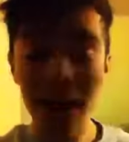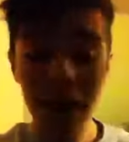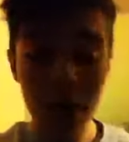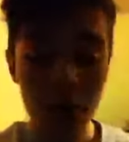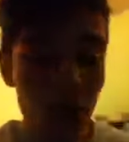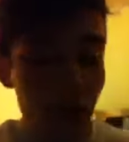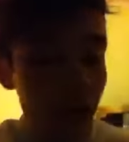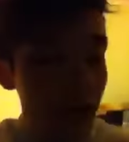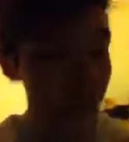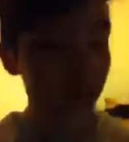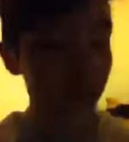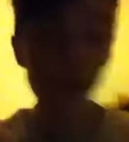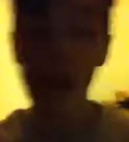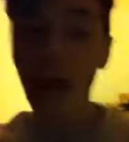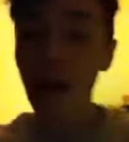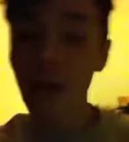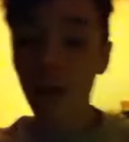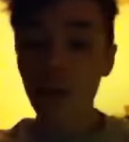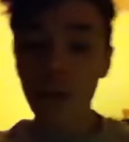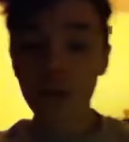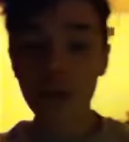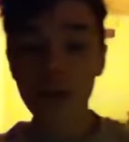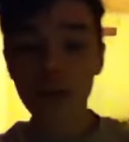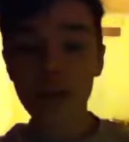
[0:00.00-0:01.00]
We'll
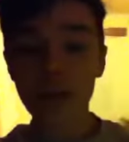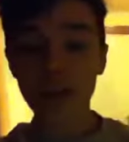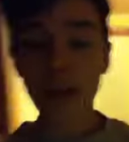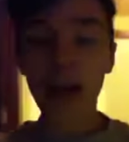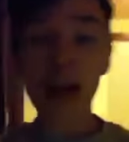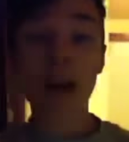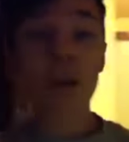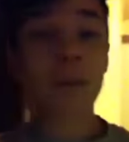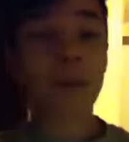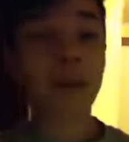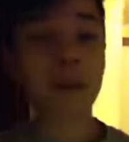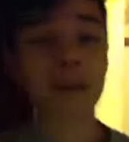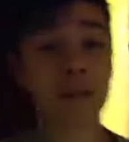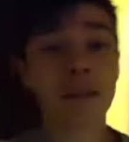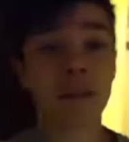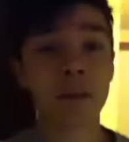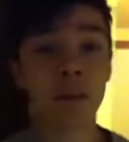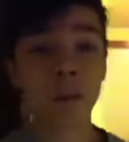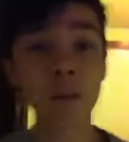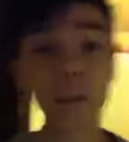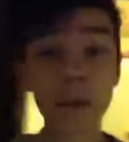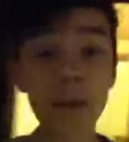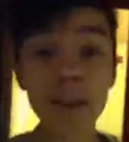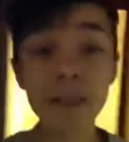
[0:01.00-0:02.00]
start with how me and
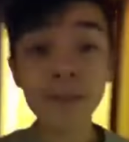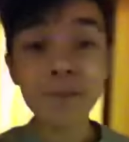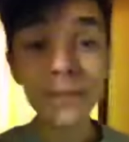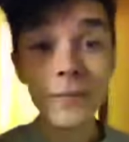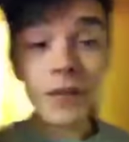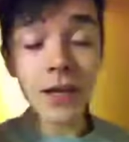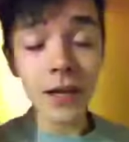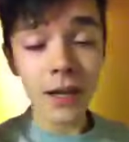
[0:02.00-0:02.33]
Sarah met.